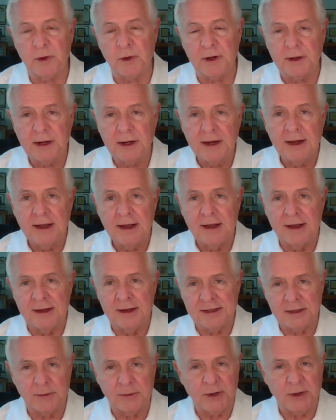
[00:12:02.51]
Where,
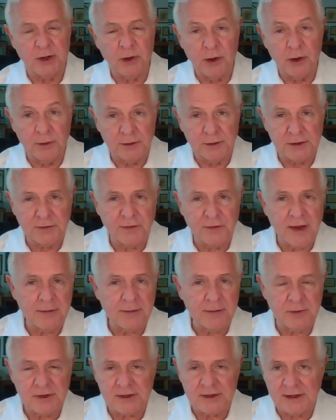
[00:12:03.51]
as I recall, there's
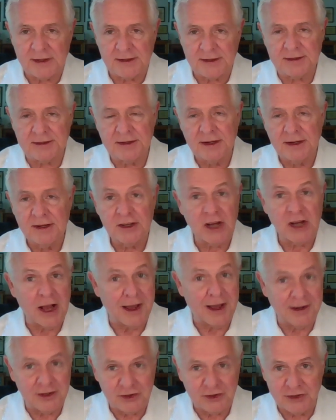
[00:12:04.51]
five or six
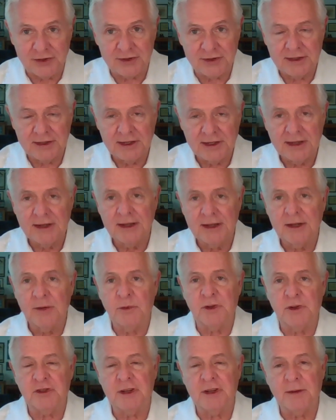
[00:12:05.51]
cottages
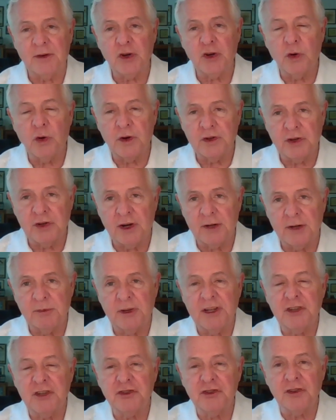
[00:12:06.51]
which have a courtyard,
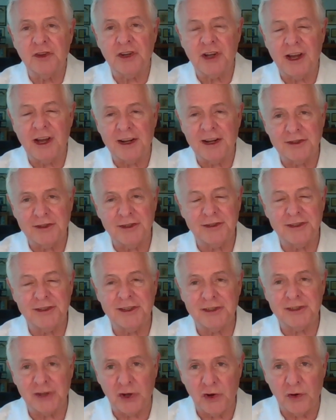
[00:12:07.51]
but each of the cottages
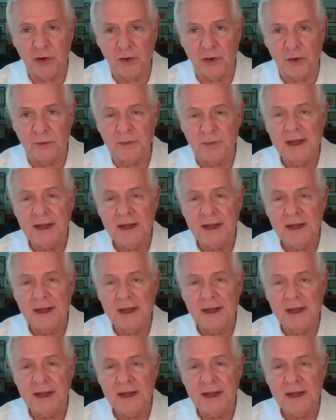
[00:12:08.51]
is a home,